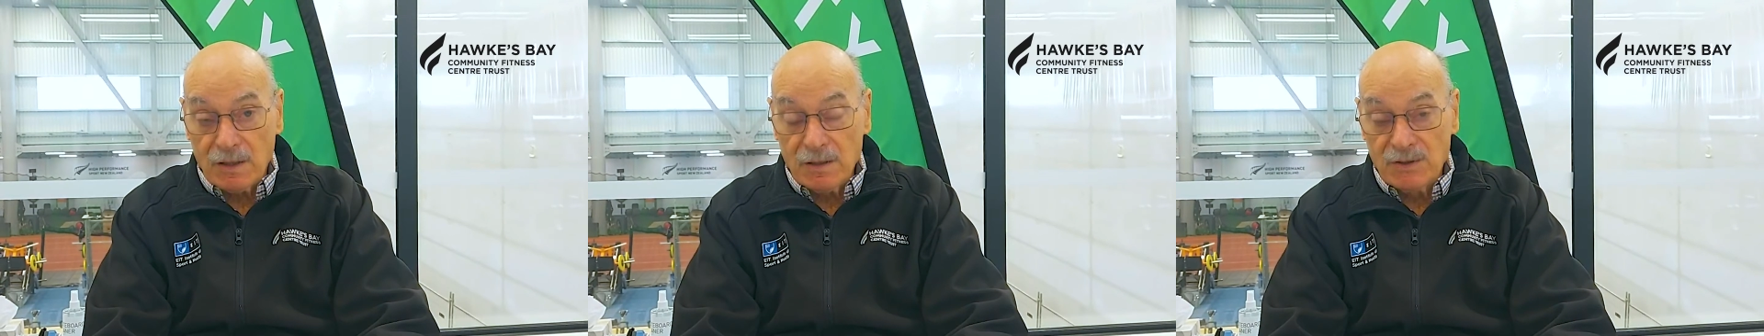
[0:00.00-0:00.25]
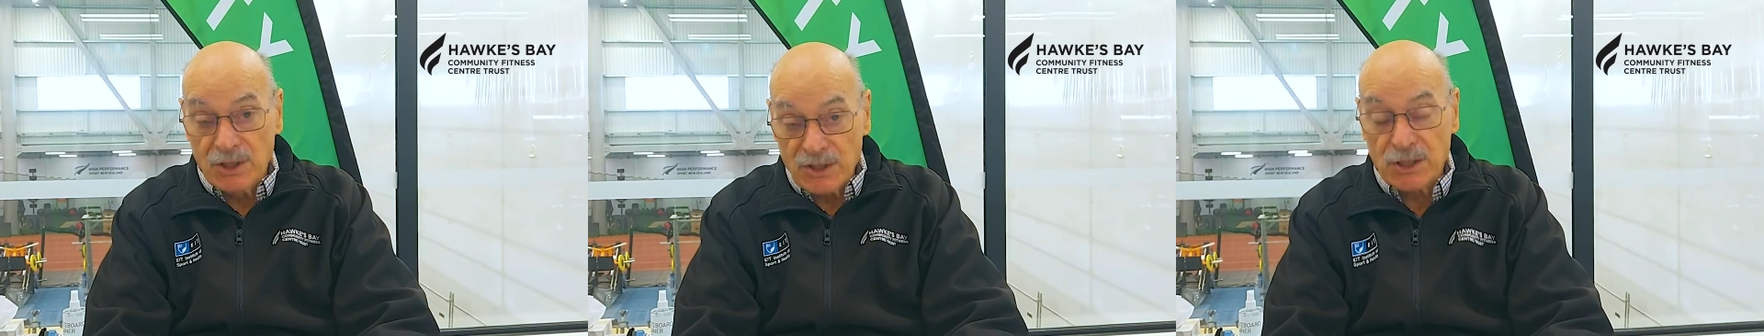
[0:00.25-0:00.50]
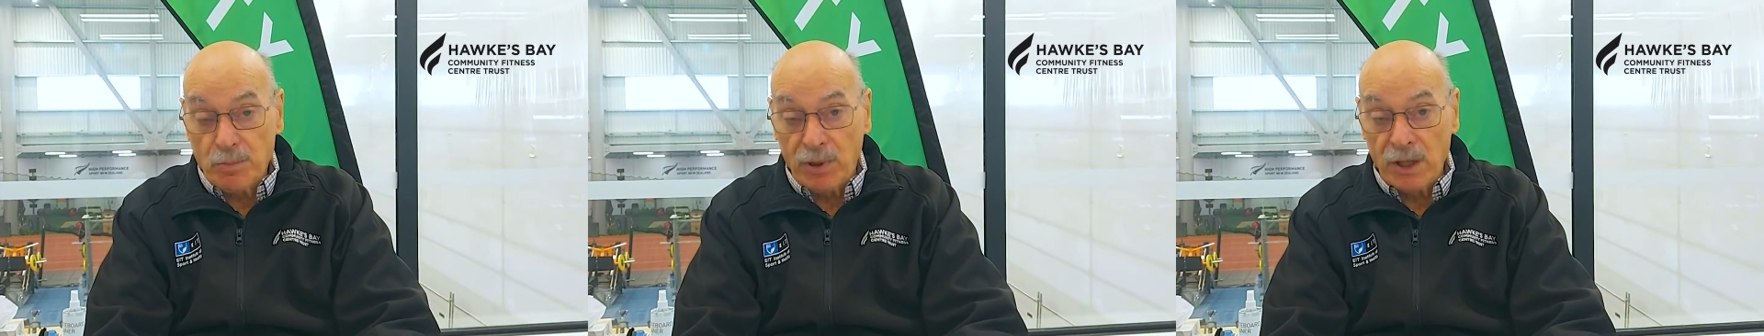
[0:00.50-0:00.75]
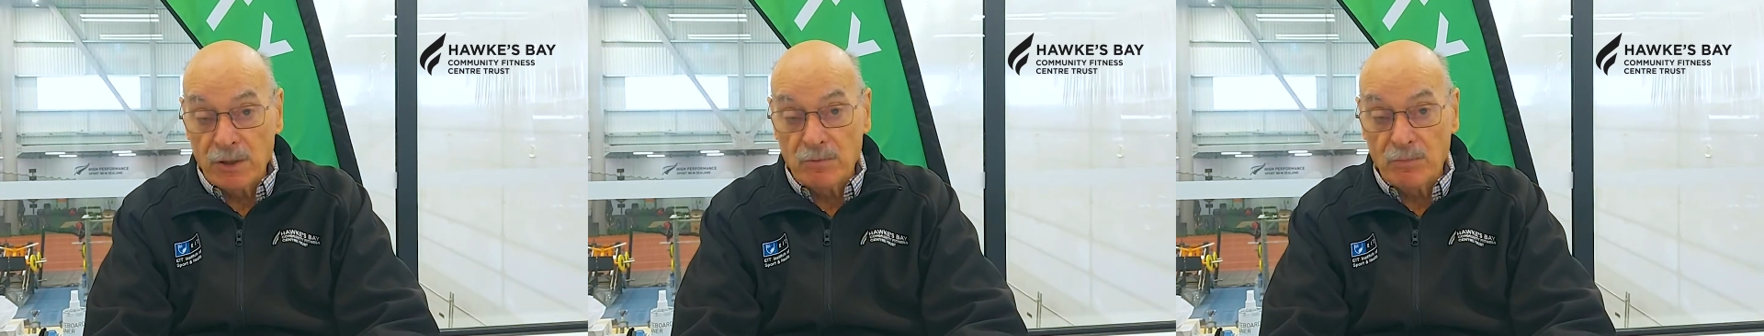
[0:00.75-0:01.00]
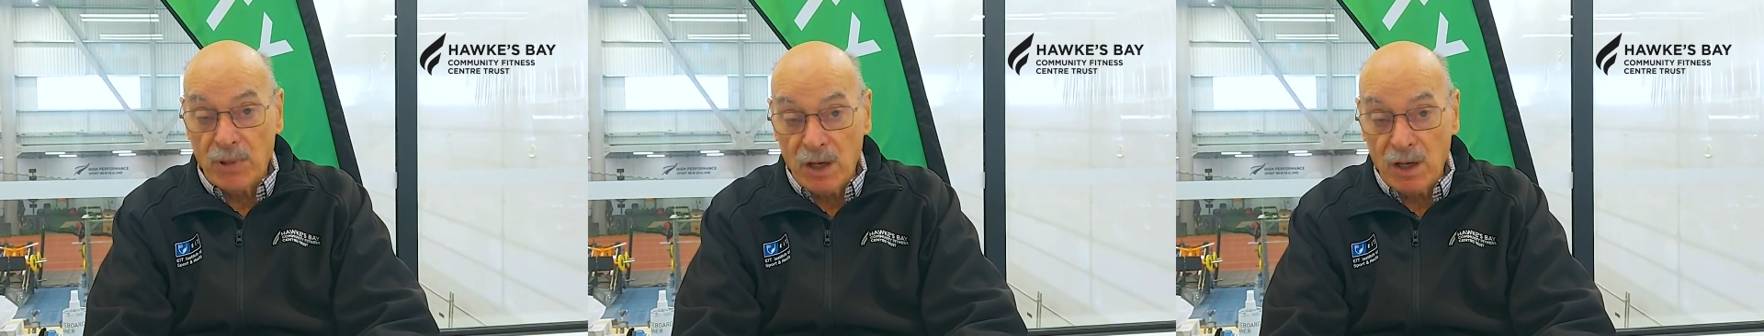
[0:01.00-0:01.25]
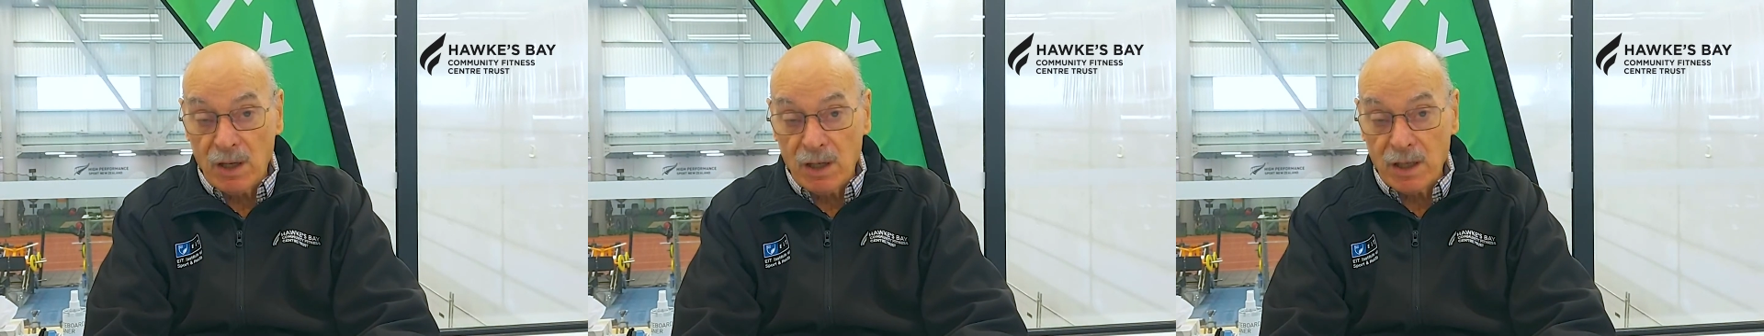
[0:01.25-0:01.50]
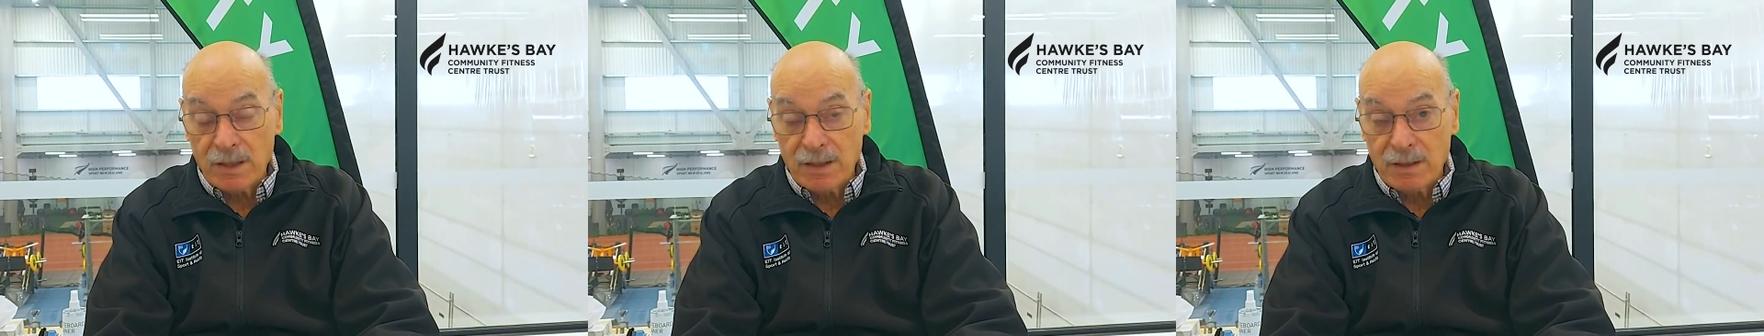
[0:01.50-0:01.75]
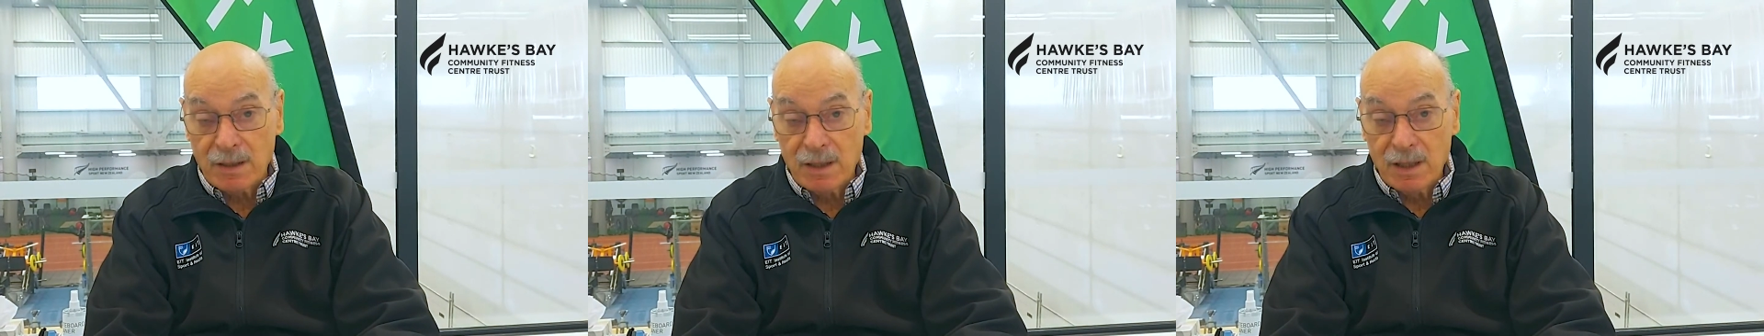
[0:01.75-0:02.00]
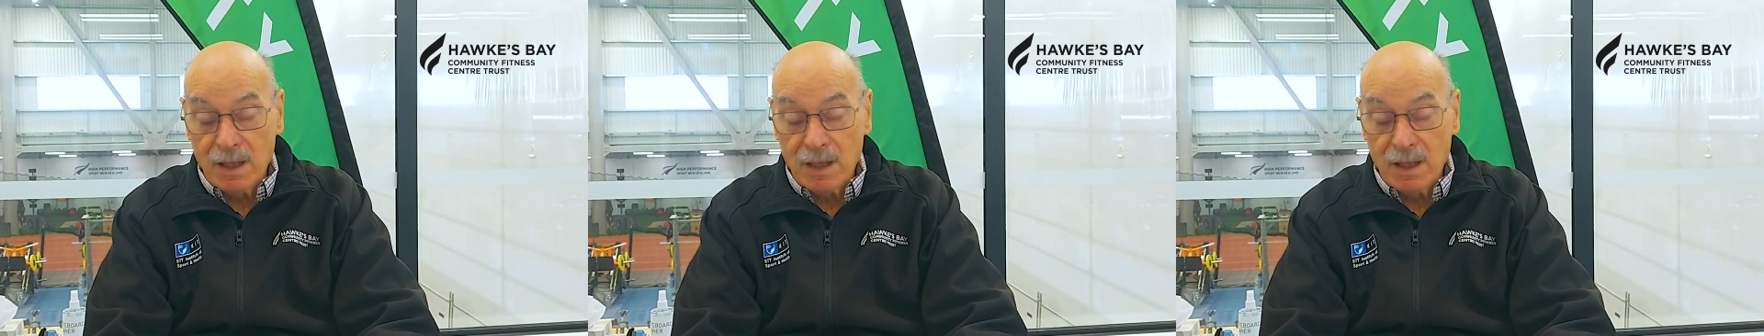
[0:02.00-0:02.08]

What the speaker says: discipline behind